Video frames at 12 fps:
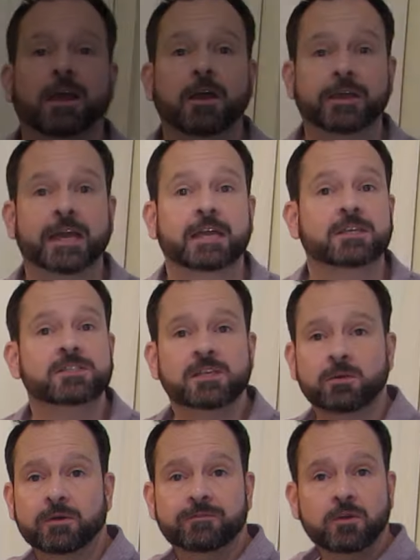Okay,
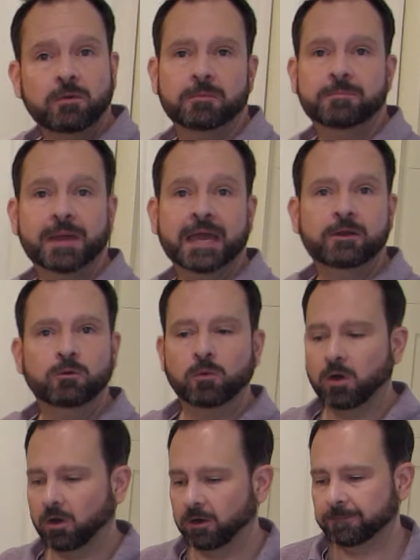so I've got my pan all
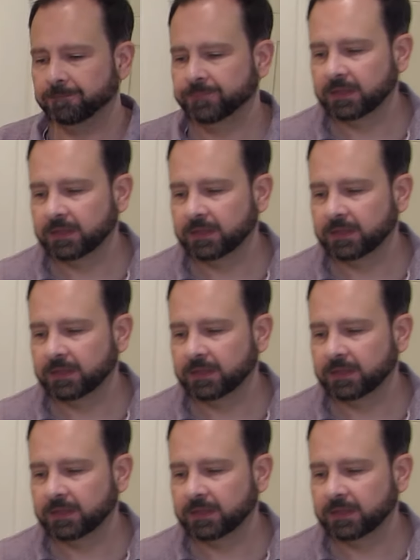hot.